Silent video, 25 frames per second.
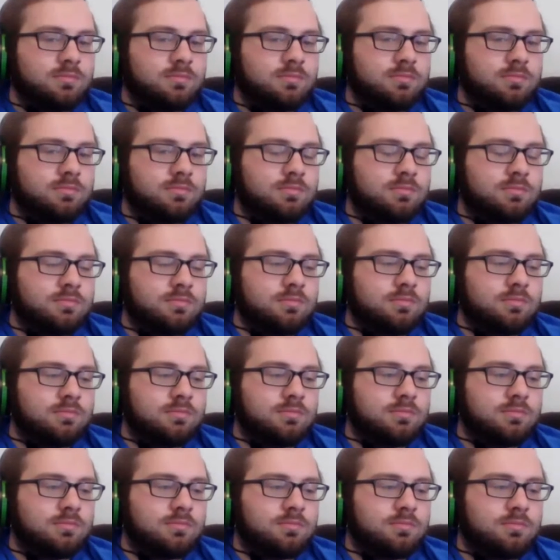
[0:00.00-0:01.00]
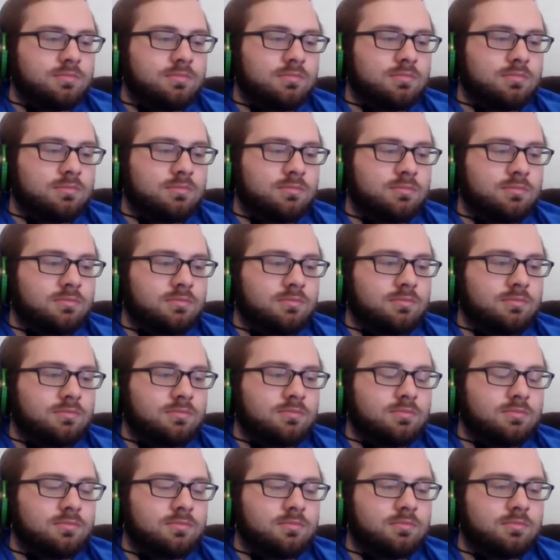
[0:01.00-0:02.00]

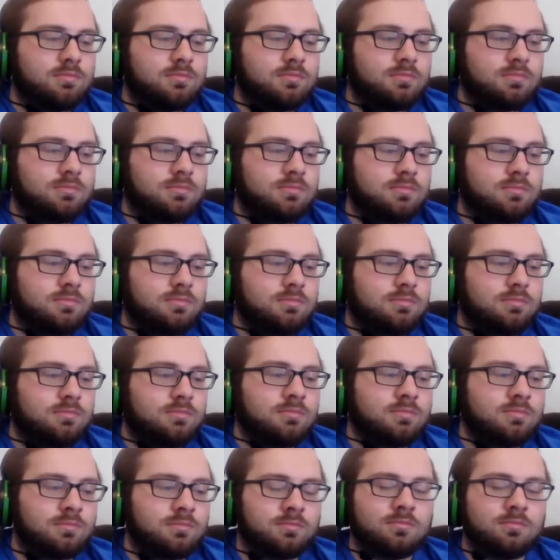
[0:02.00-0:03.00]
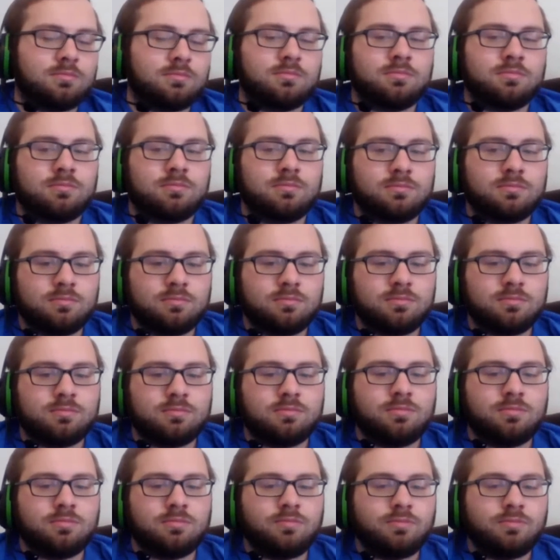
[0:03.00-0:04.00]

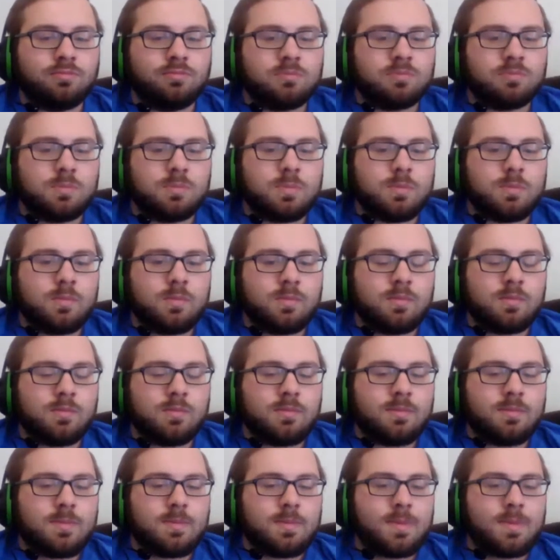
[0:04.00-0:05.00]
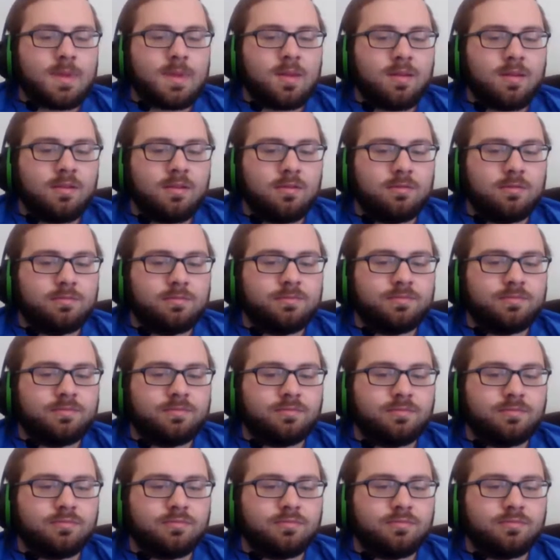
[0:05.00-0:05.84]
This person isn't speaking.